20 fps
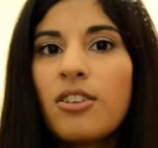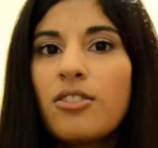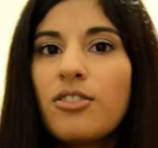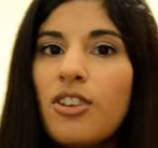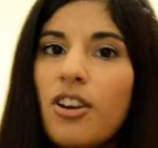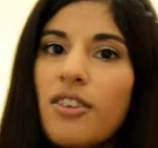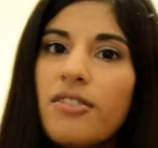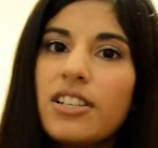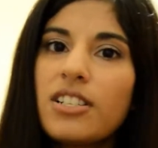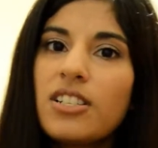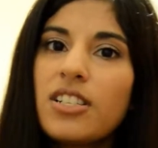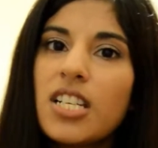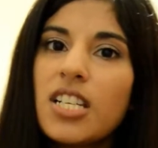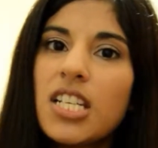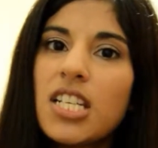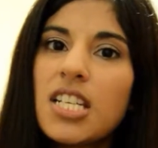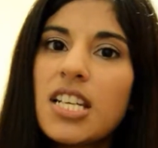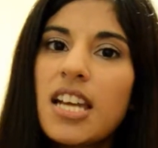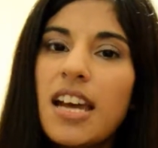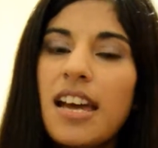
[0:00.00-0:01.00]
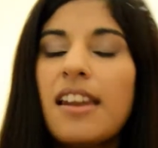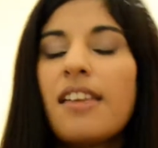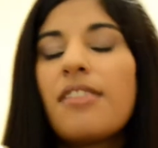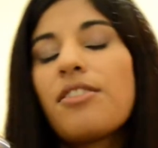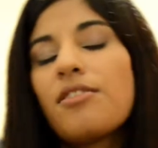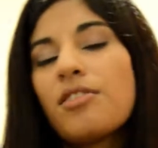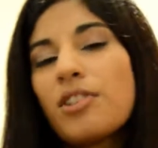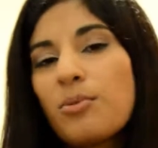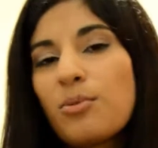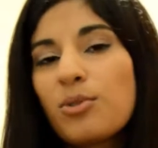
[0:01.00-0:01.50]
nourishing, and I
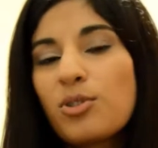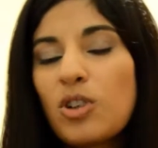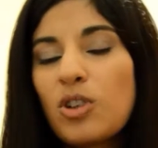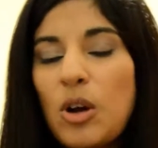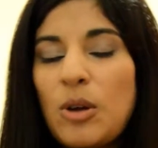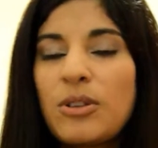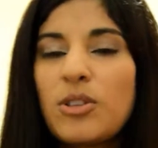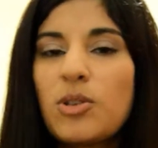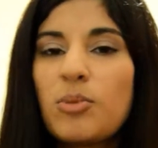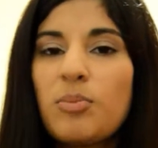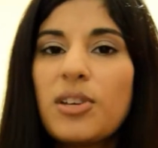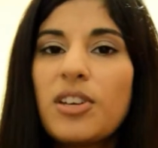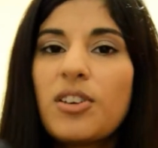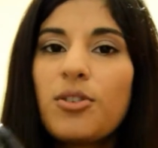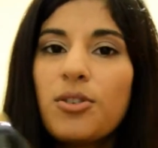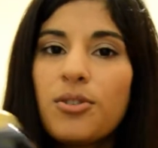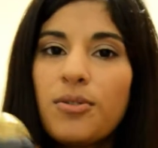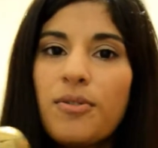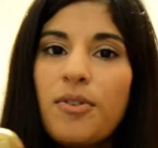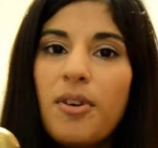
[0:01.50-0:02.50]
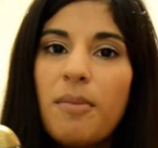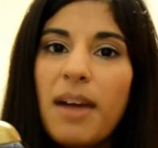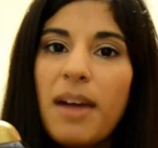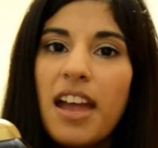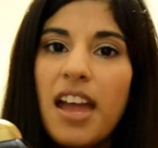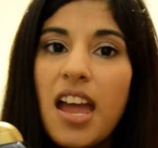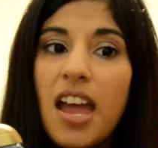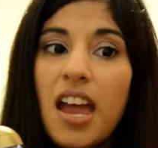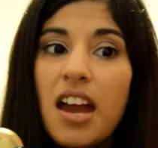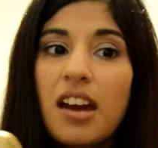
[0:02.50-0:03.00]
thought it was going to be good for my
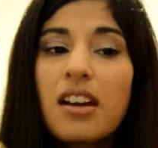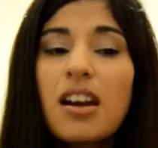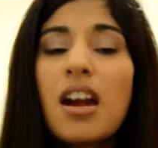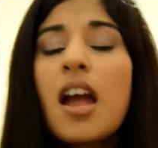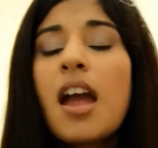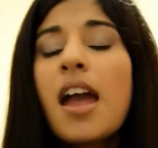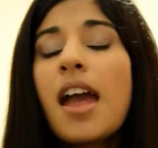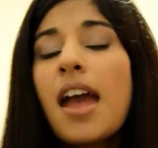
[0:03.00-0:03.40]
hair.